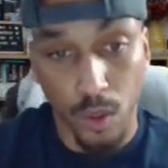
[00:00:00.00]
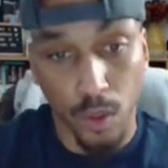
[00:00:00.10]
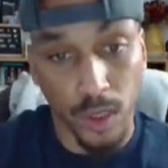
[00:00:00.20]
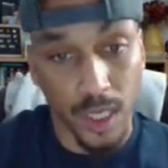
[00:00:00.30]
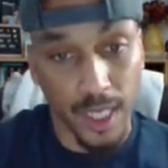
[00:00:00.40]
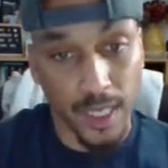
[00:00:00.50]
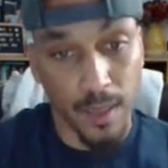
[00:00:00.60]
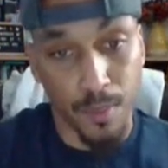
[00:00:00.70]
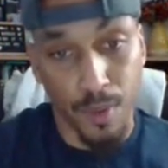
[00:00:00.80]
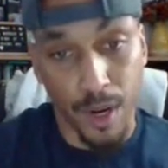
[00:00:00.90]
All the
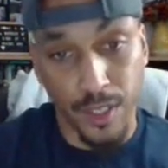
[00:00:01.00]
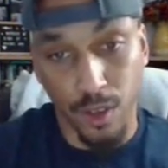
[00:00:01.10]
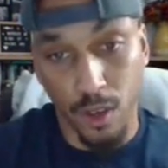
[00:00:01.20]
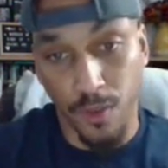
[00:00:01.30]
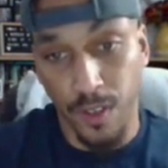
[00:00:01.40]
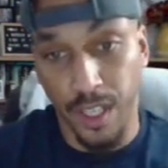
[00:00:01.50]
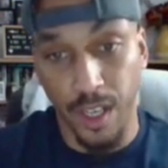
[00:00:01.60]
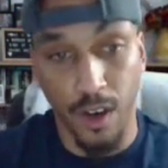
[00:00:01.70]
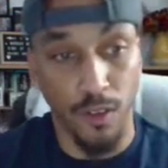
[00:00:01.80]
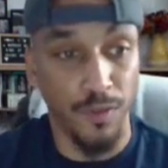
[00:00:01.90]
leading brands offer
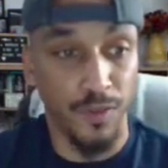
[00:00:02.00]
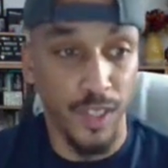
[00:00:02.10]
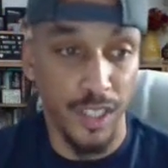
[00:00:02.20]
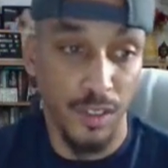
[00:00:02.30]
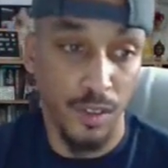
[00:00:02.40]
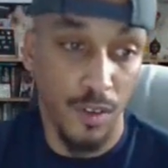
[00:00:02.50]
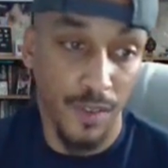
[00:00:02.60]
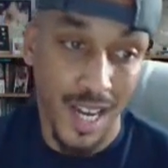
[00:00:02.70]
their own version of